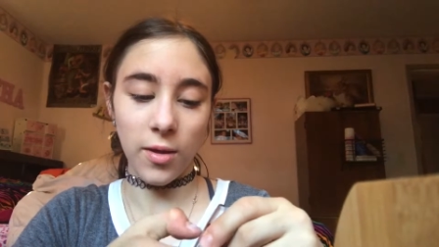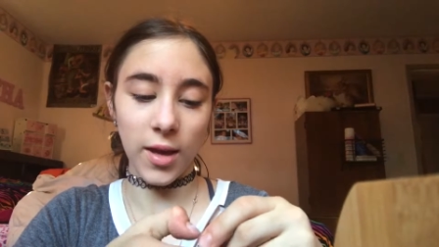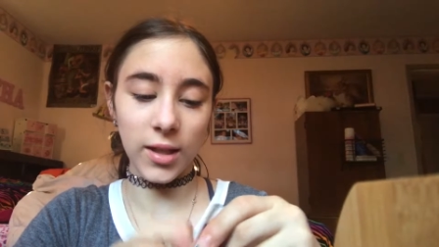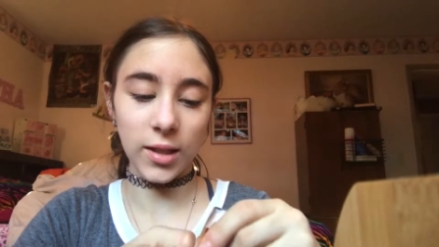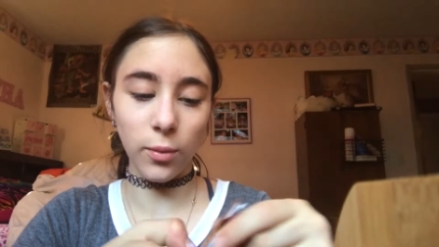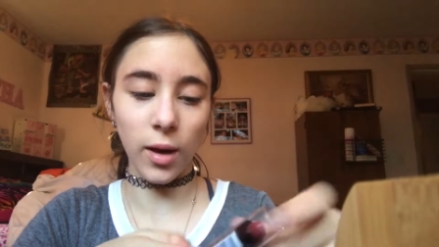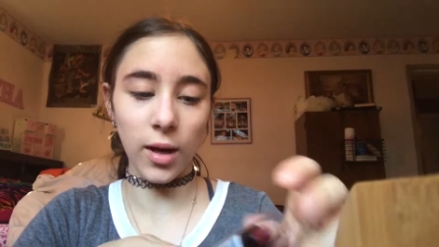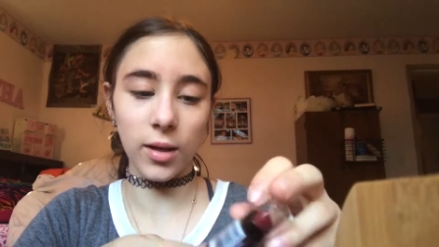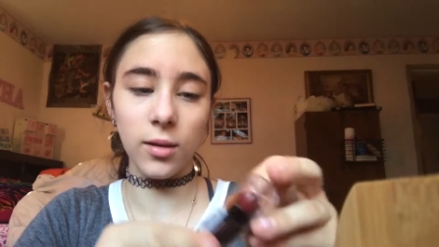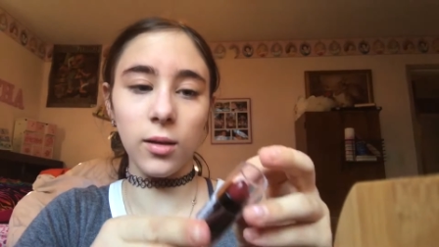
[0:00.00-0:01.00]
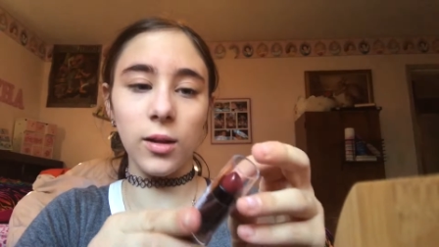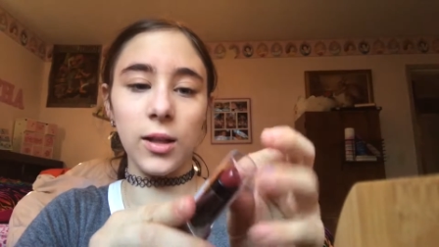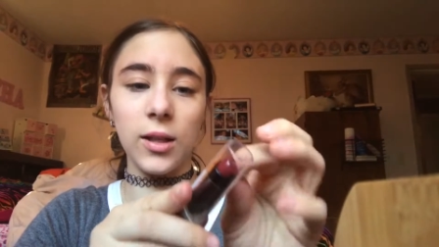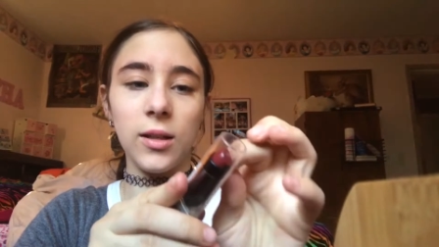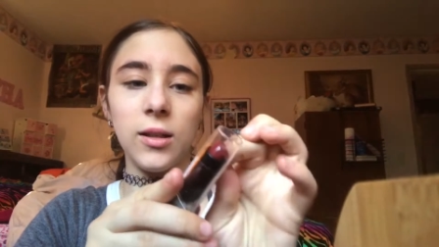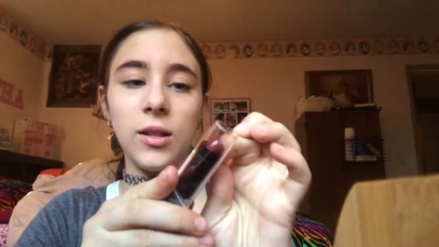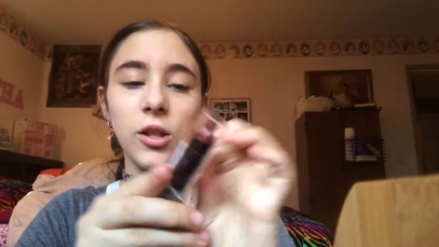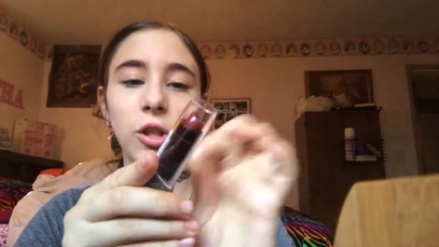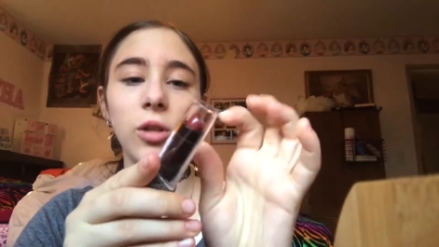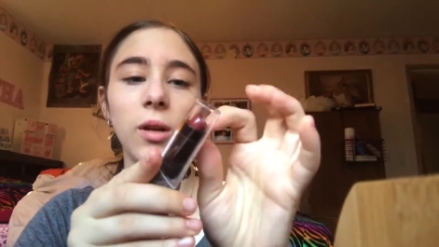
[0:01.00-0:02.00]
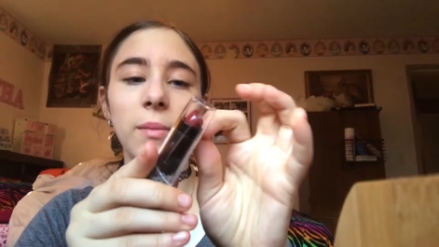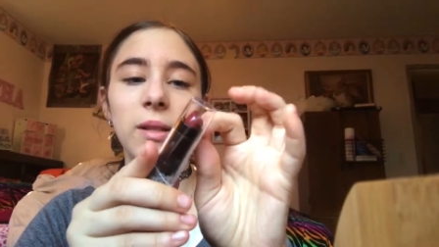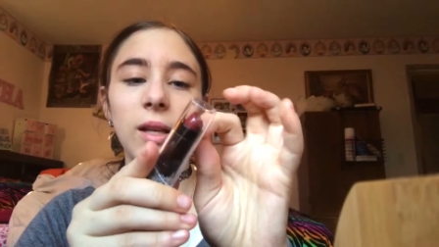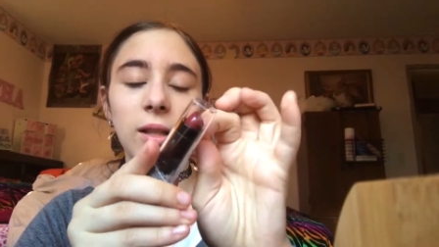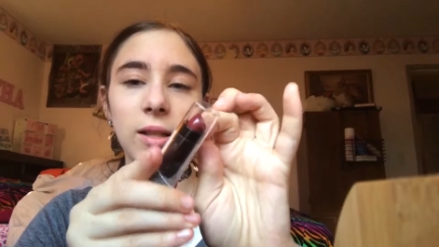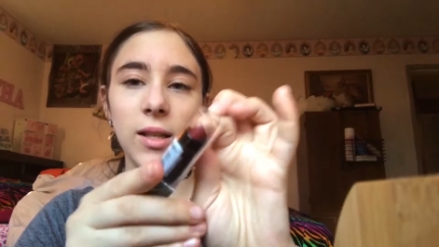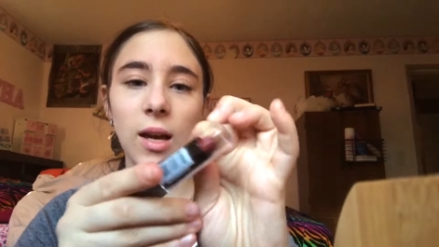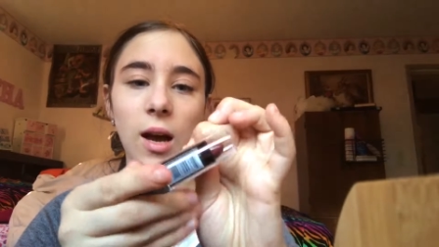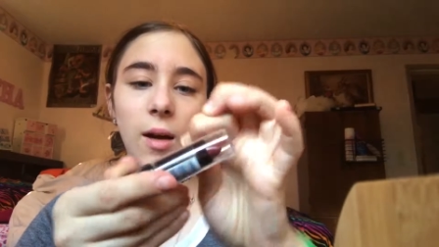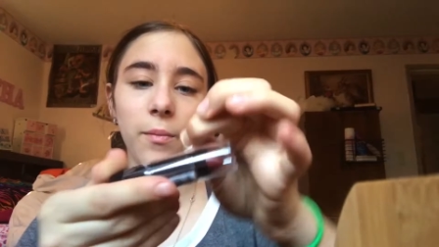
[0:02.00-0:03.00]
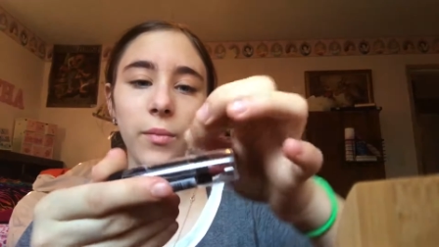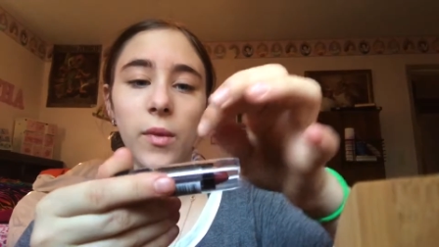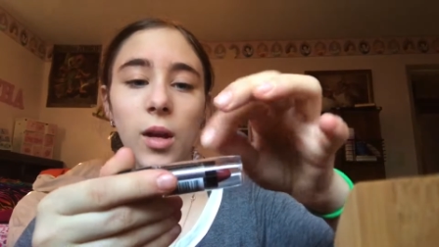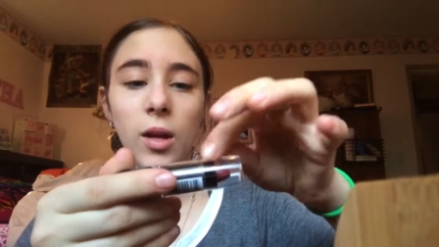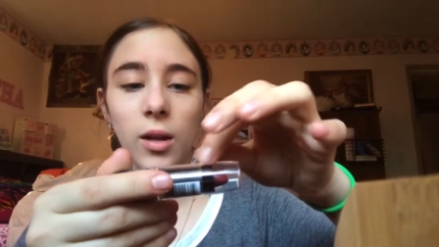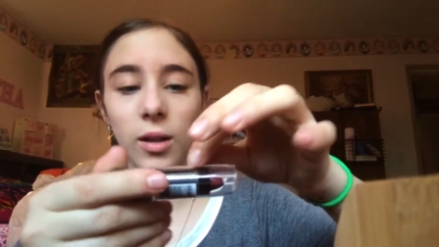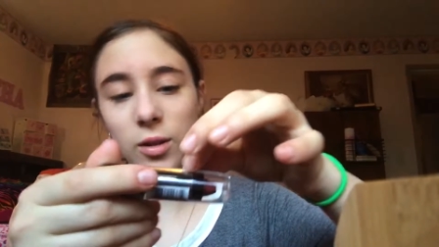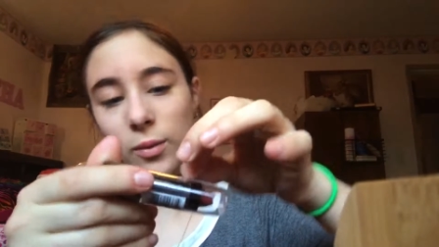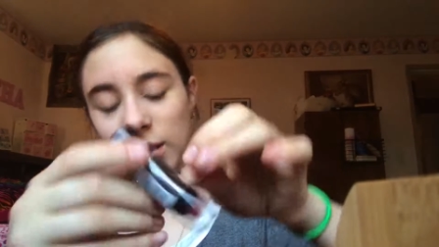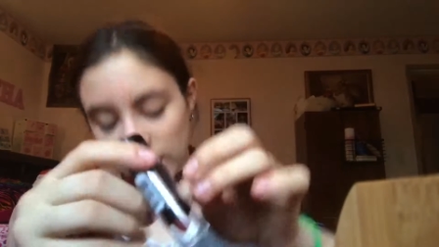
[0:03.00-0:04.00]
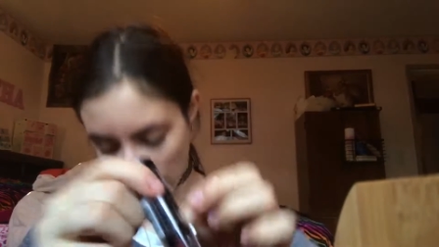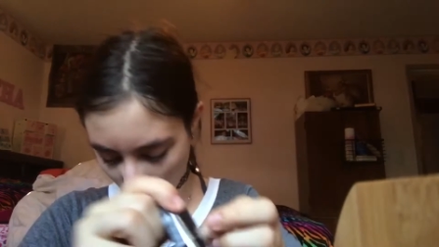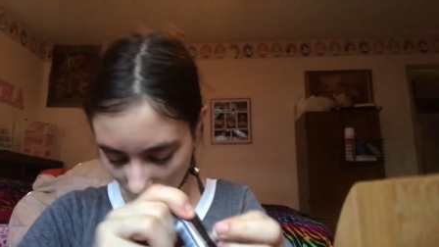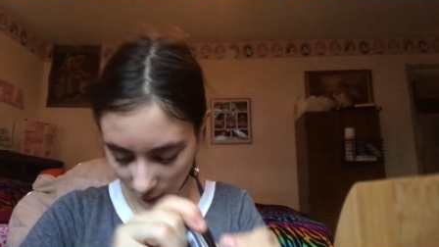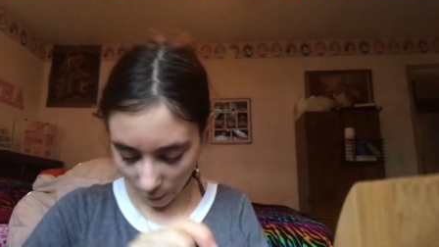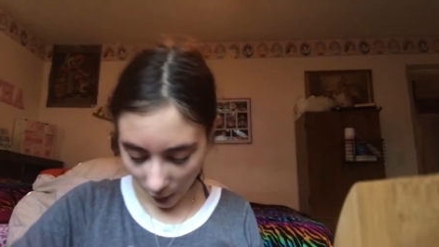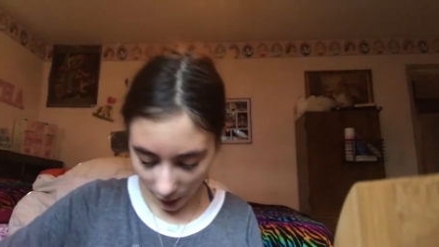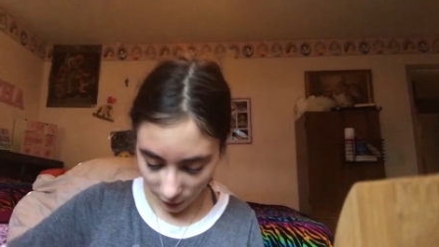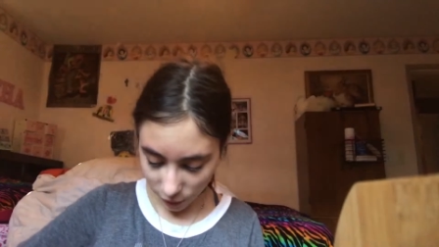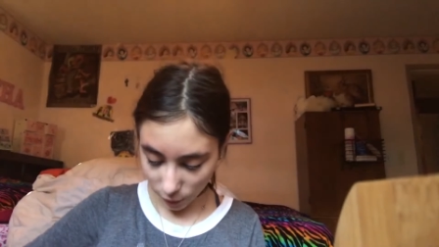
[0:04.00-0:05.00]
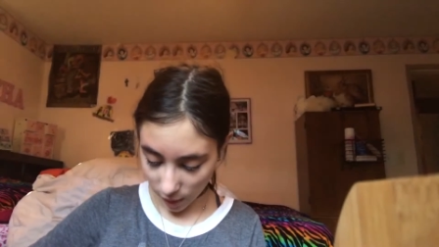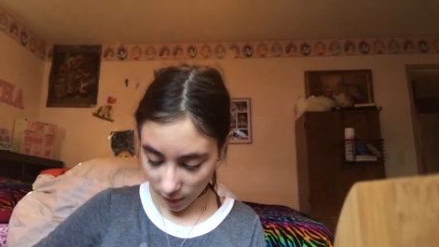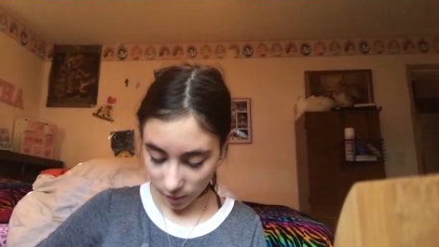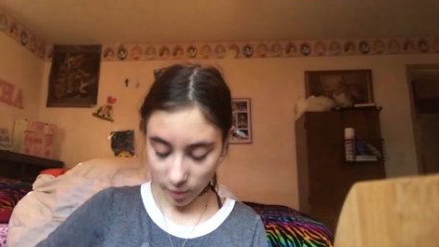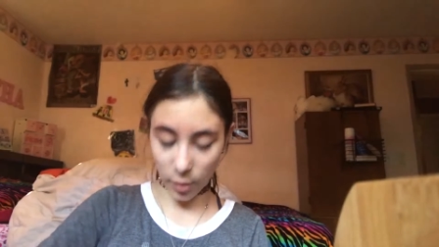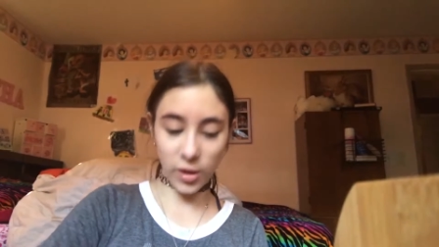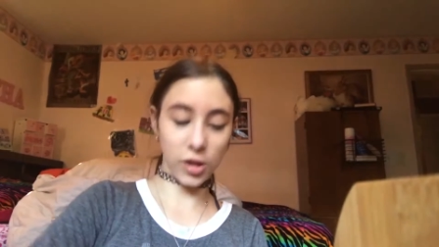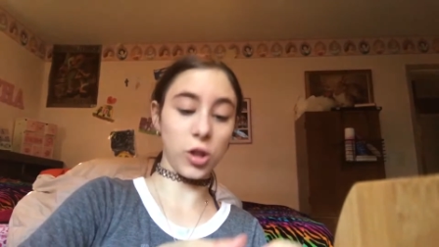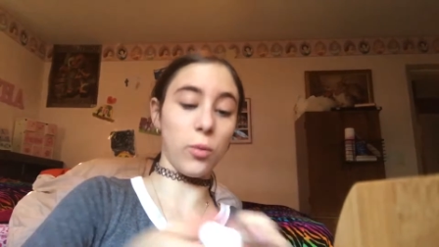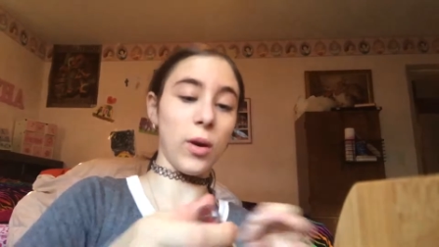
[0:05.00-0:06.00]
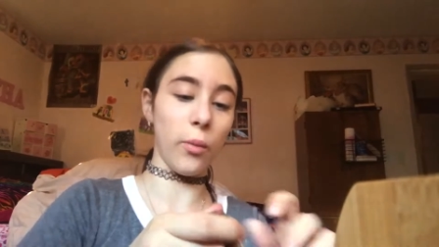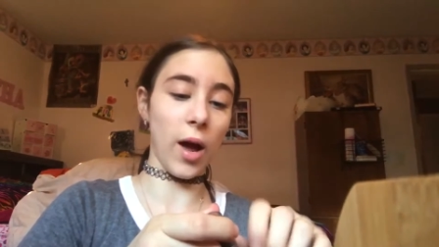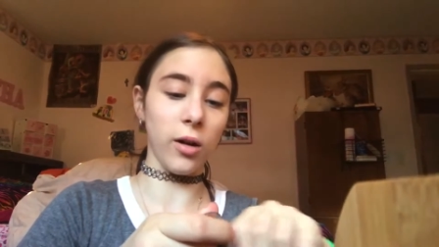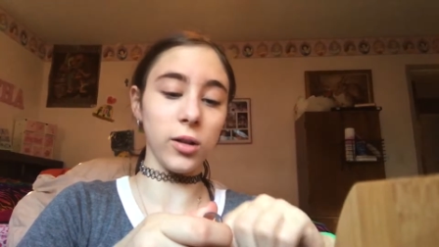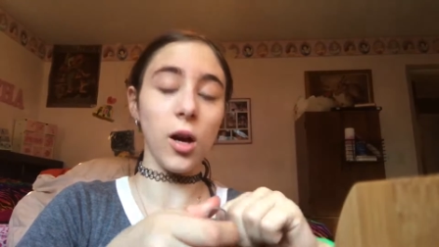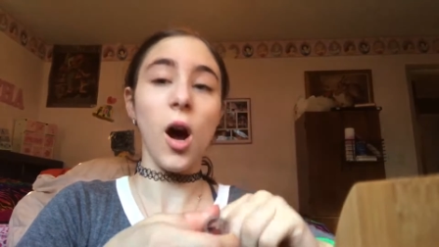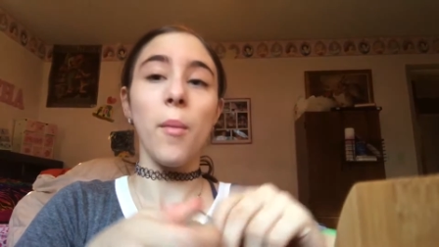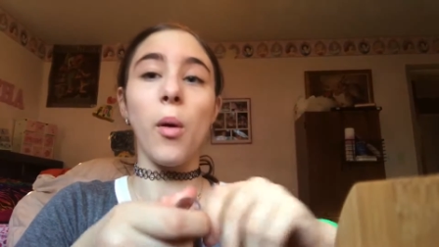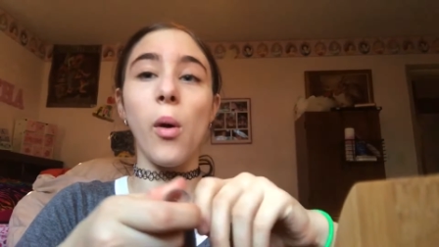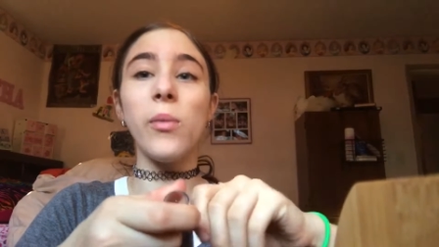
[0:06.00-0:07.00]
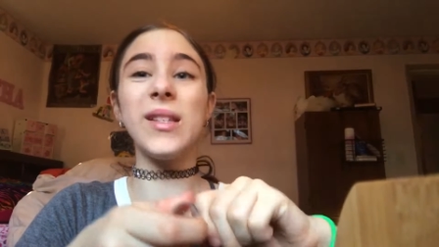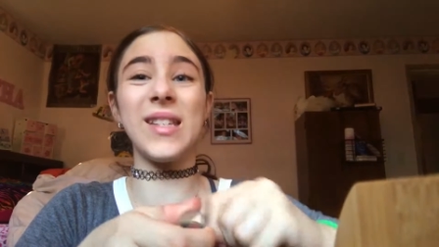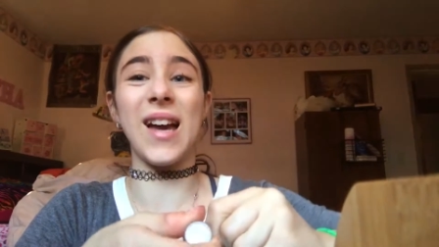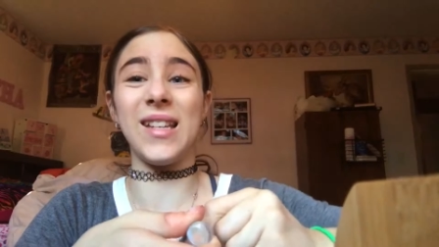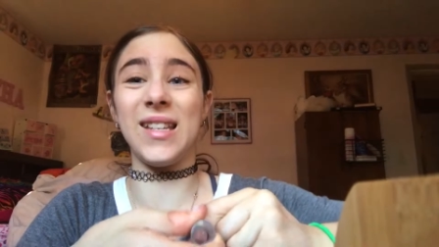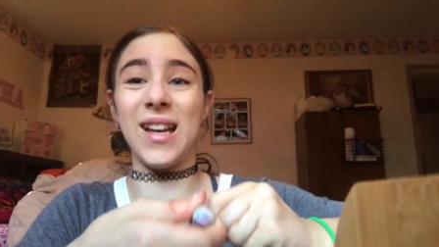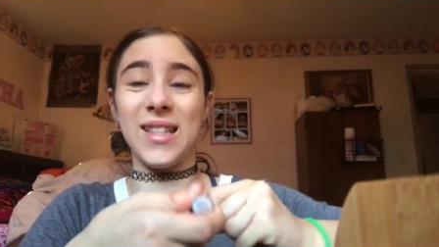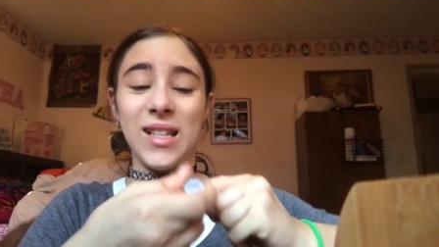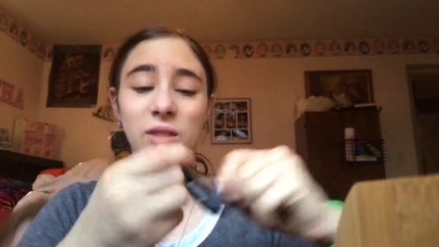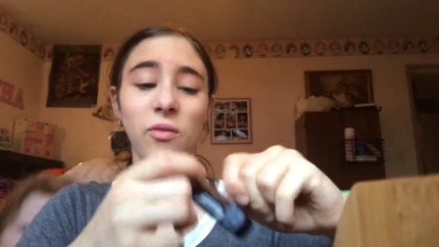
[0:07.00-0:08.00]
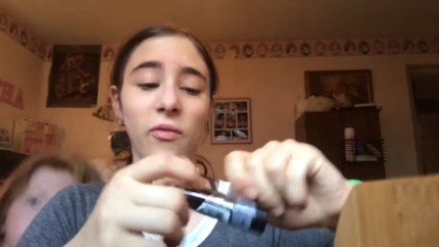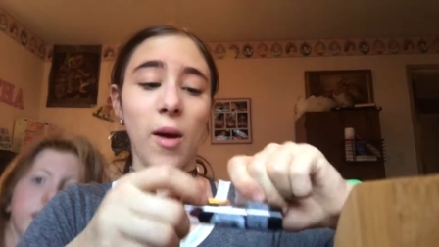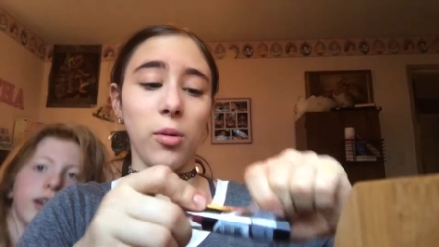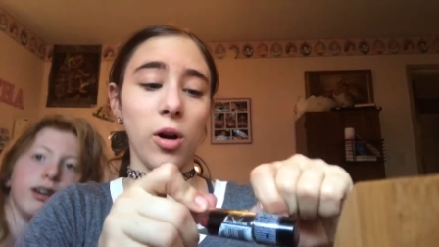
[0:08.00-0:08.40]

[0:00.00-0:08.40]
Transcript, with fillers: This one, it, these are two lipsticks. Um, this one is a Wet n Wild one. They're both actually Wet n Wild, but one was 99 cents from Five